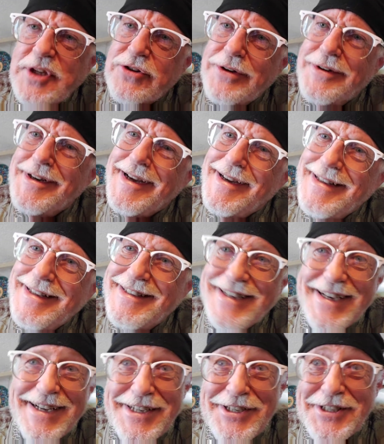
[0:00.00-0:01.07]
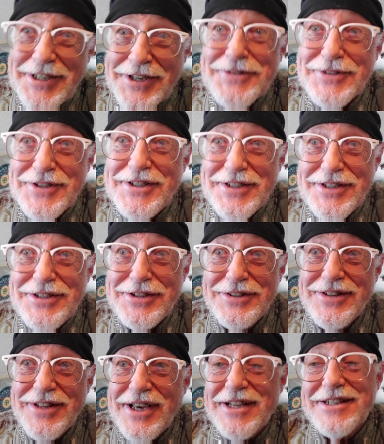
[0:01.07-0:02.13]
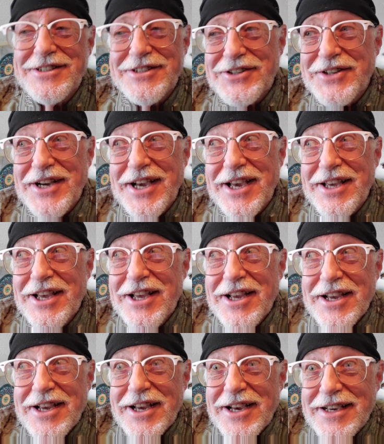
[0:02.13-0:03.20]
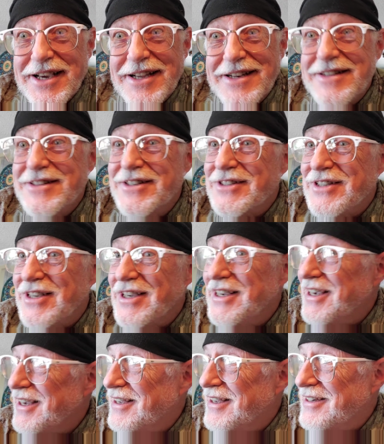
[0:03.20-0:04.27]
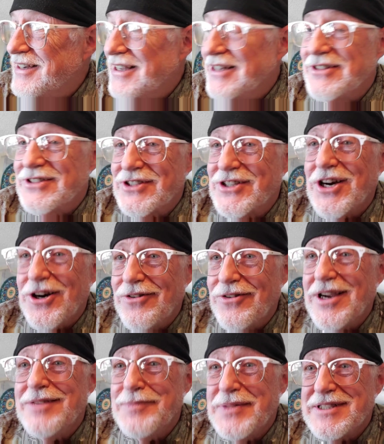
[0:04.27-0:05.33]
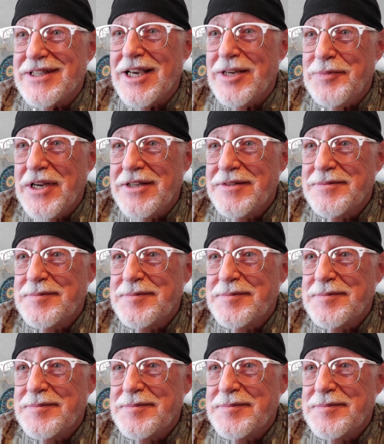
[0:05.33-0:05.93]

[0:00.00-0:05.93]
so I decided I would do that. So I, I kind of looked again, and there's a car right beside me.